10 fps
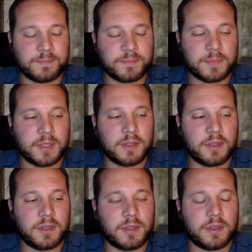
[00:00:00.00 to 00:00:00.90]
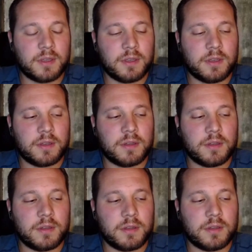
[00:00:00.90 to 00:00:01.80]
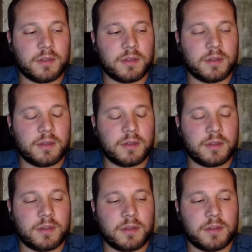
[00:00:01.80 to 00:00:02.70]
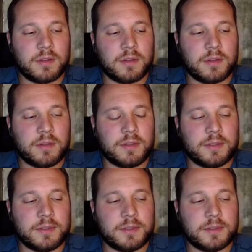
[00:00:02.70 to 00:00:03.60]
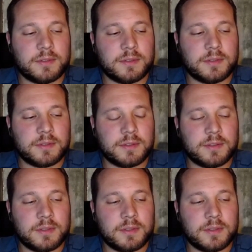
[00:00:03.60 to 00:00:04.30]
[no speech]